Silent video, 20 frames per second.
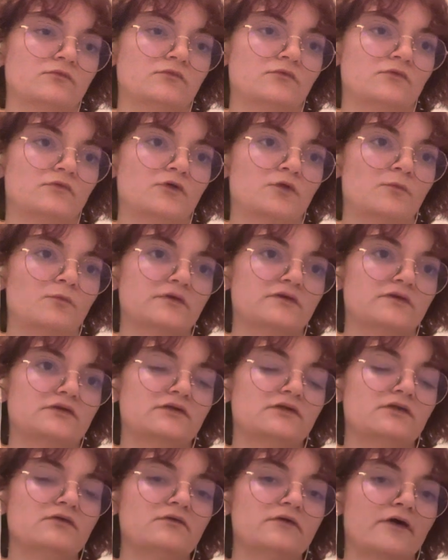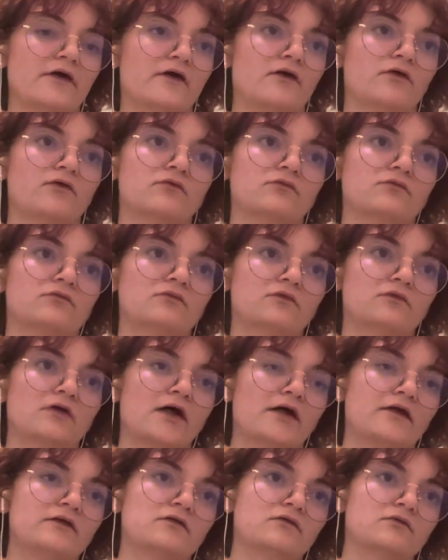know what to do now.
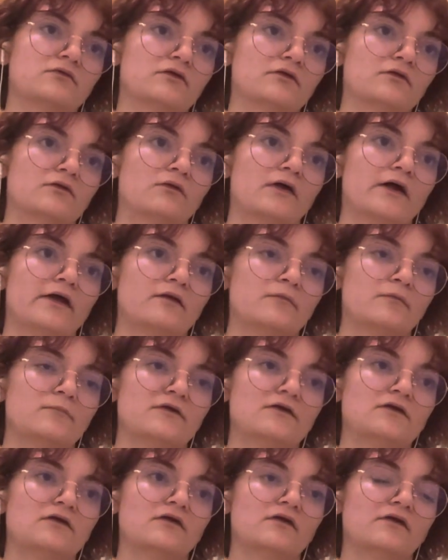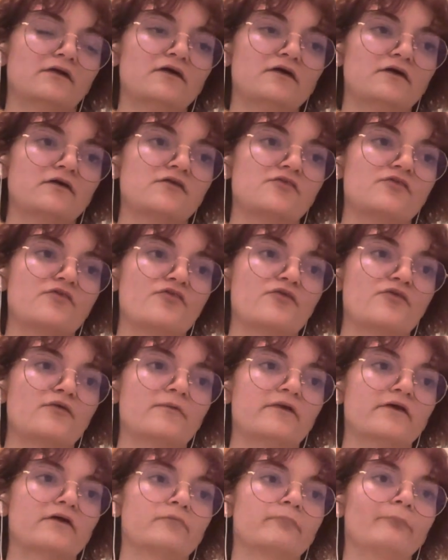I don't know how to be alive. He's gonna be
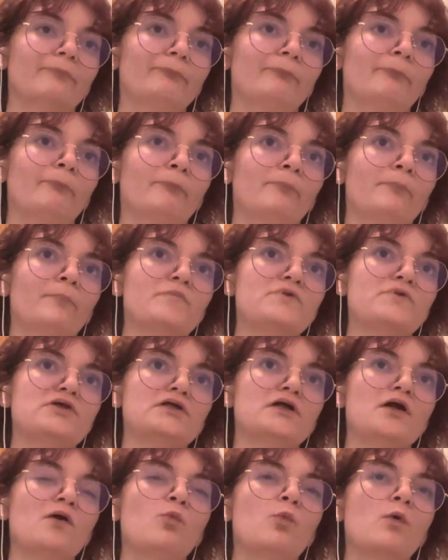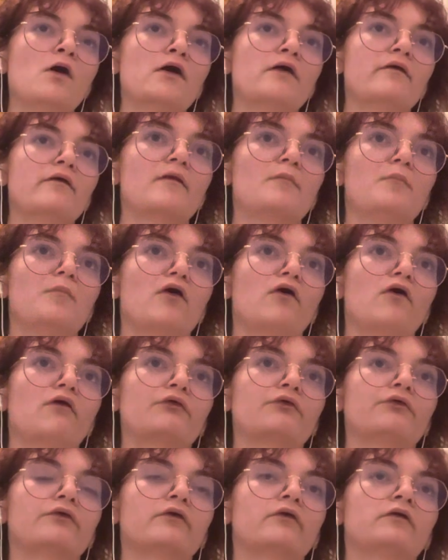like, take a walk
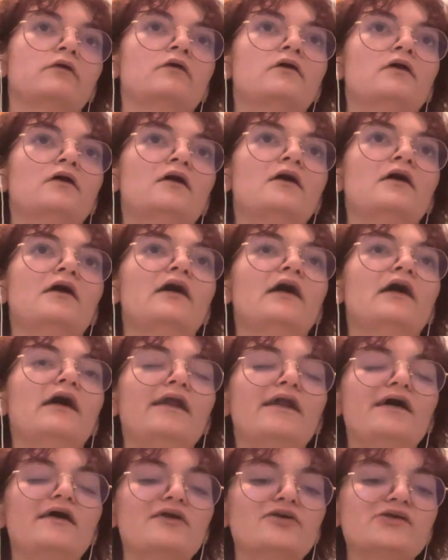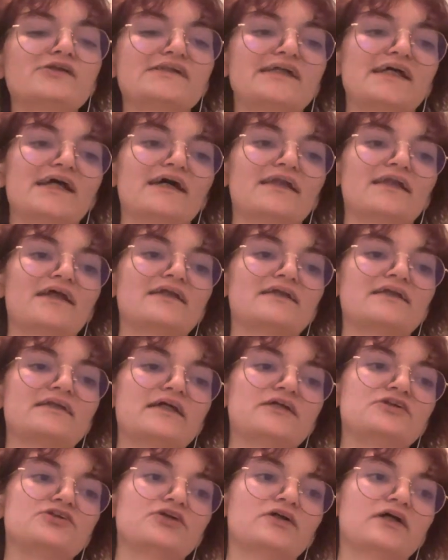park. And I understand,
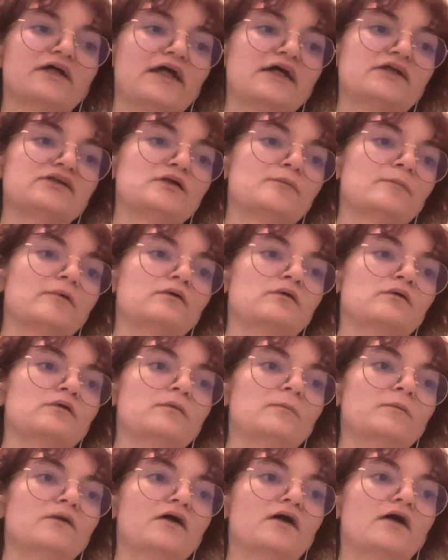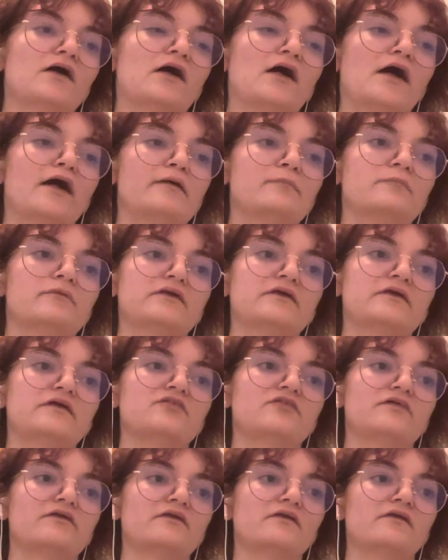nature, connection, blah, blah, blah. I believe
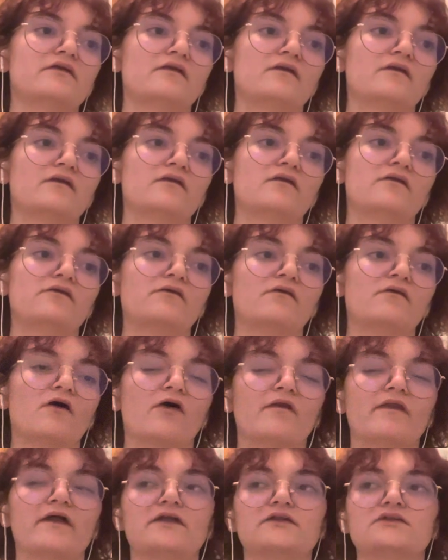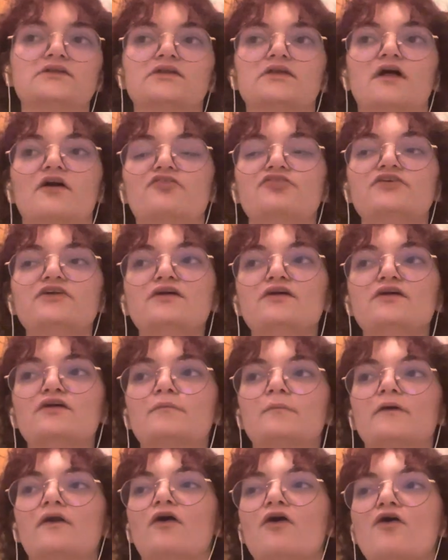in all that stuff too,
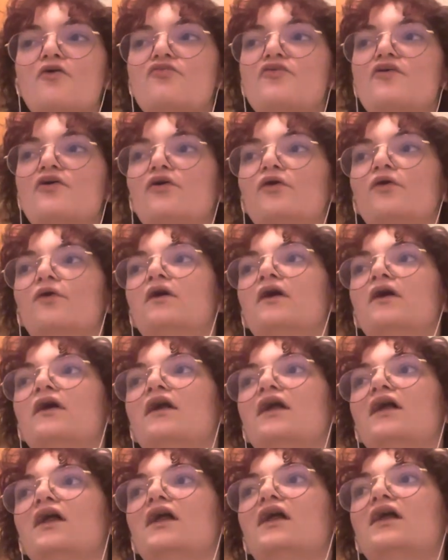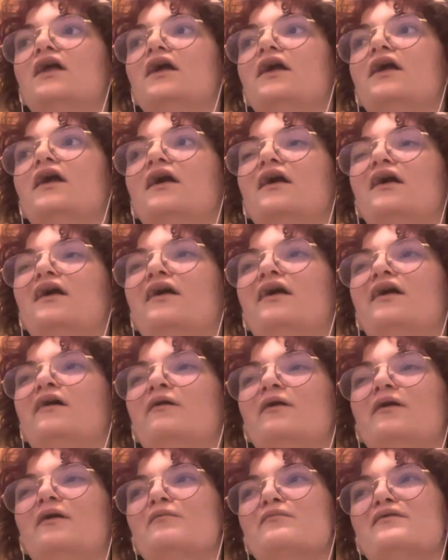but also,
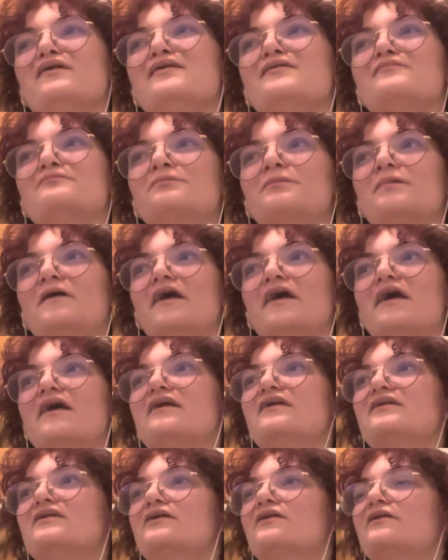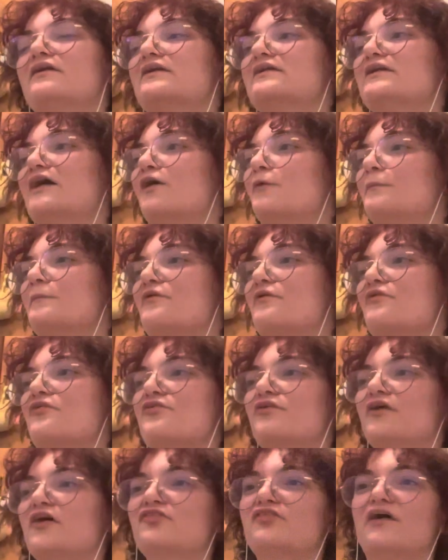I'm not paying you to tell me
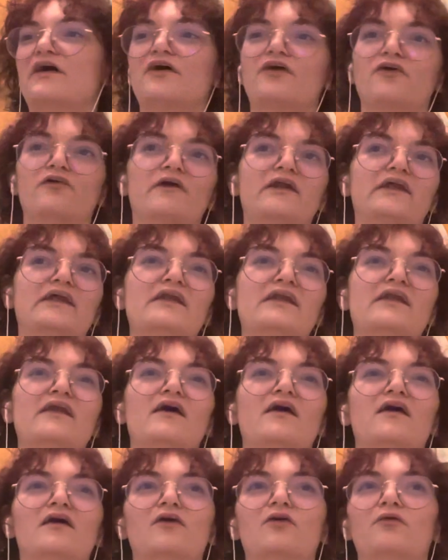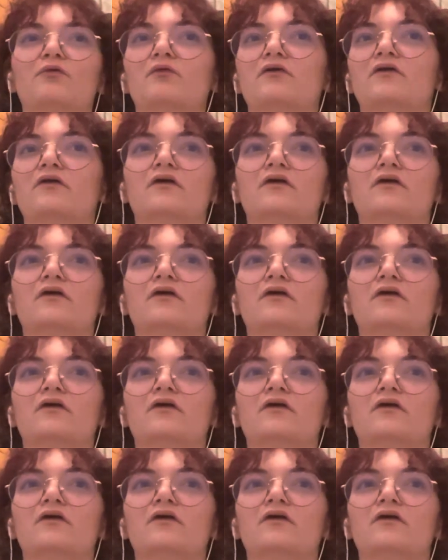stuff I already know.